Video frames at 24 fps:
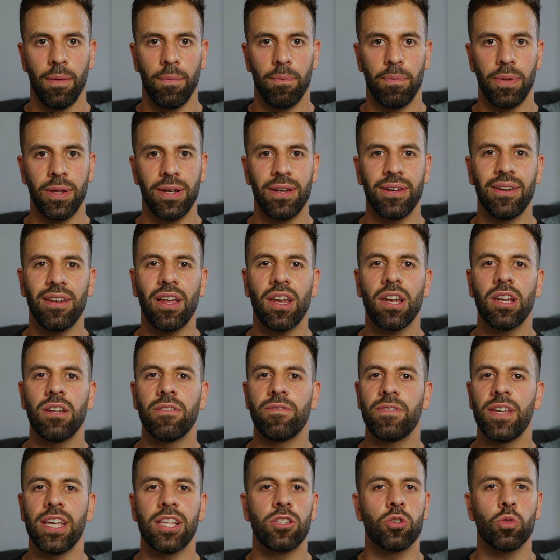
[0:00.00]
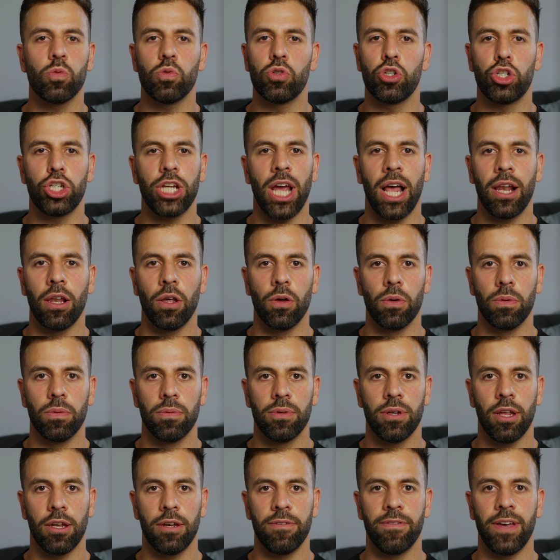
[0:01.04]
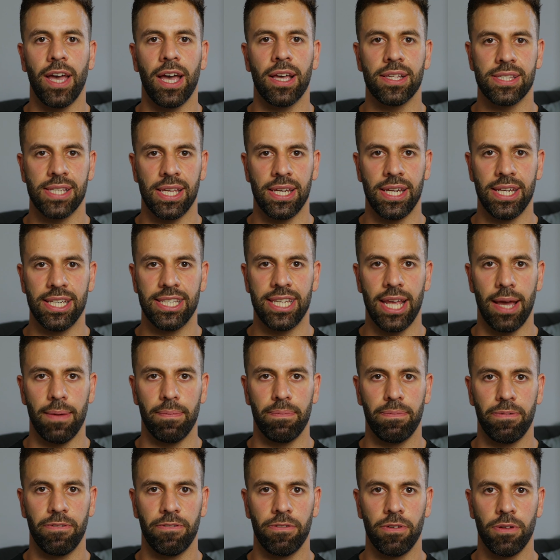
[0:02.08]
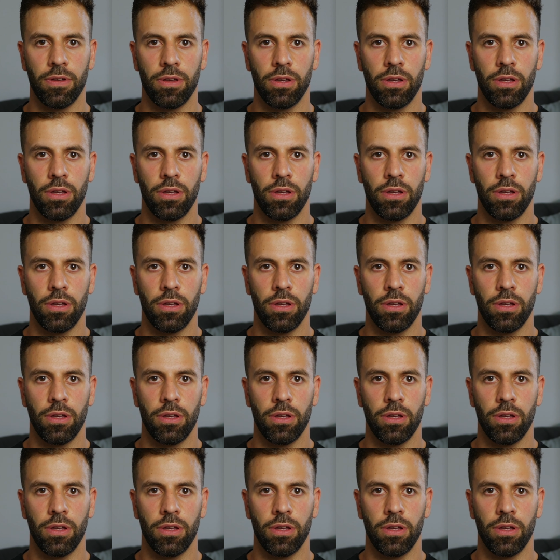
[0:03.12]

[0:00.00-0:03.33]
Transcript: but none of it's all shallow. None of it has any depth.